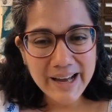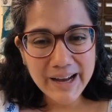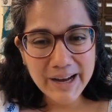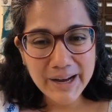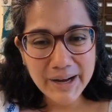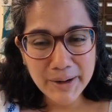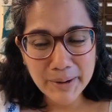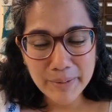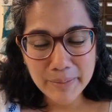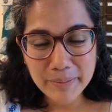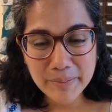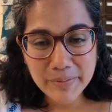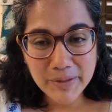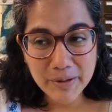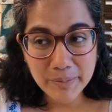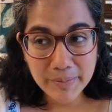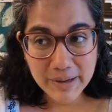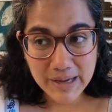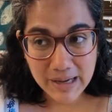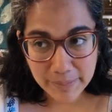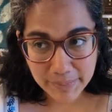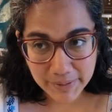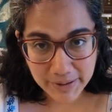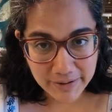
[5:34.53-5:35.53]
They'll
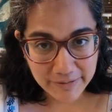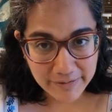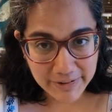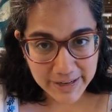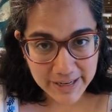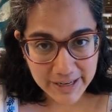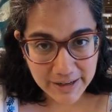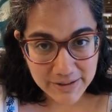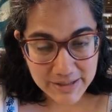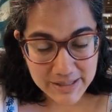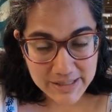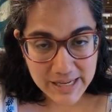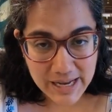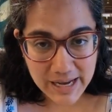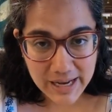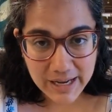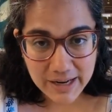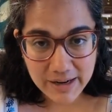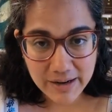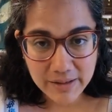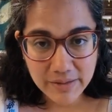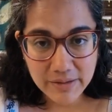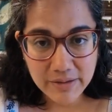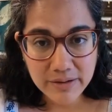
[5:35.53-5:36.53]
be happening right
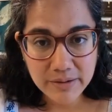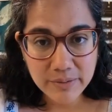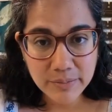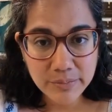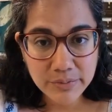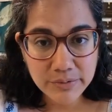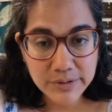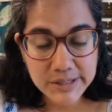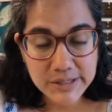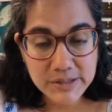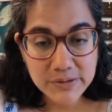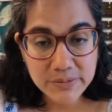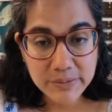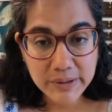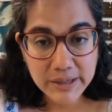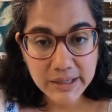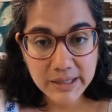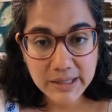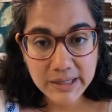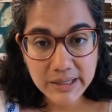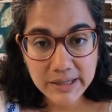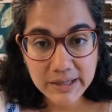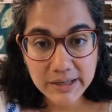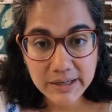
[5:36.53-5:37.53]
outside on the breezeway
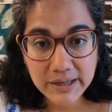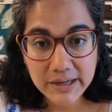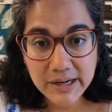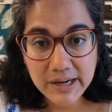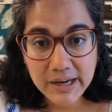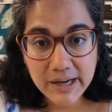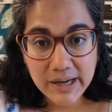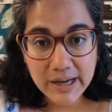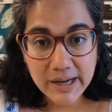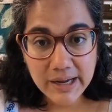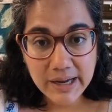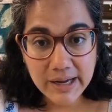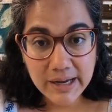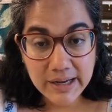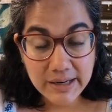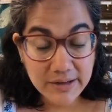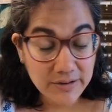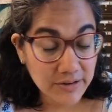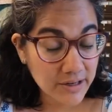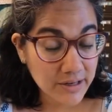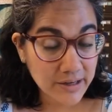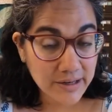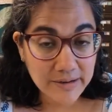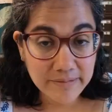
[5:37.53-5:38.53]
here,
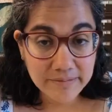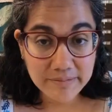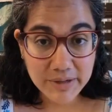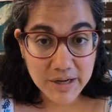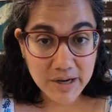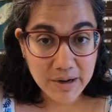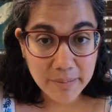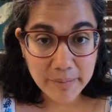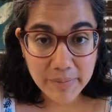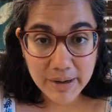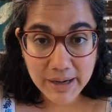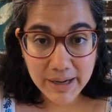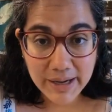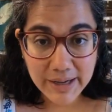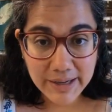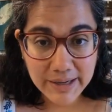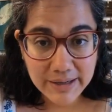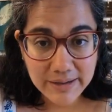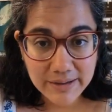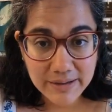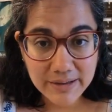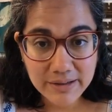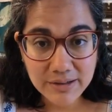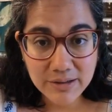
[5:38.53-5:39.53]
and you can come
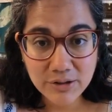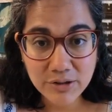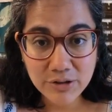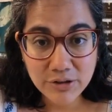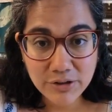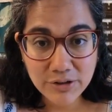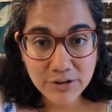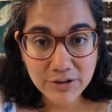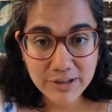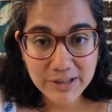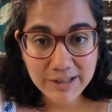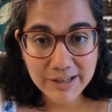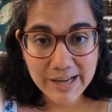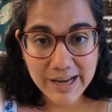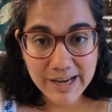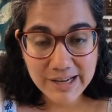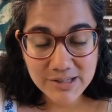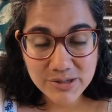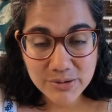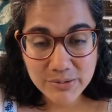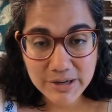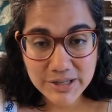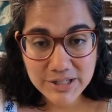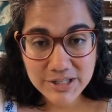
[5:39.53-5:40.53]
by and learn and
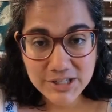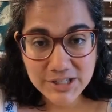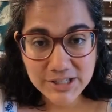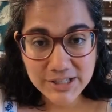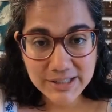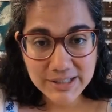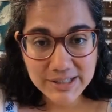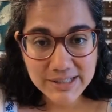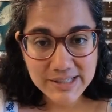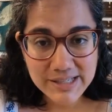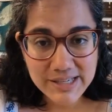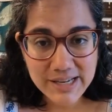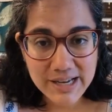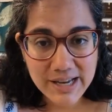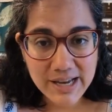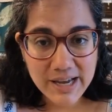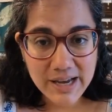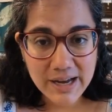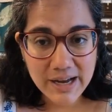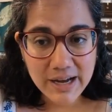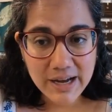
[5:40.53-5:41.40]
ask questions.